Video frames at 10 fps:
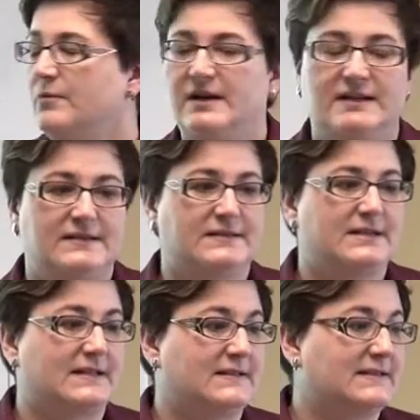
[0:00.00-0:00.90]
what is
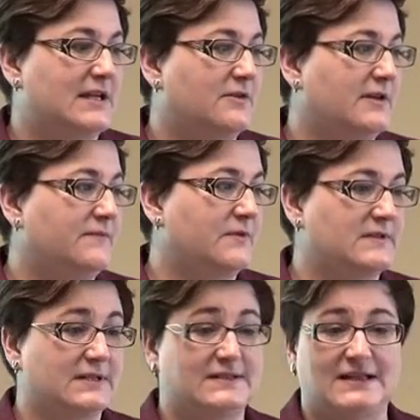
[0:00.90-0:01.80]
necessary for
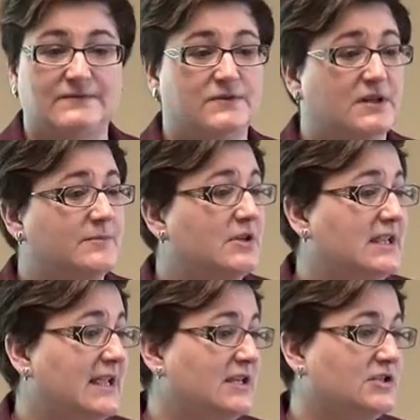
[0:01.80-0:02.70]
successful
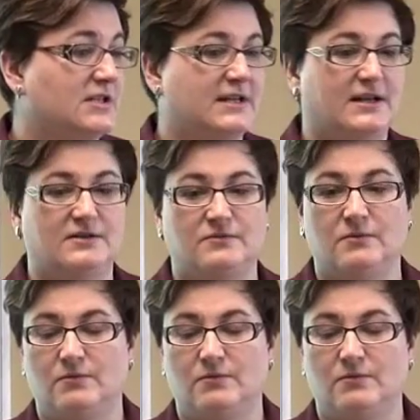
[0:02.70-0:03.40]
communication and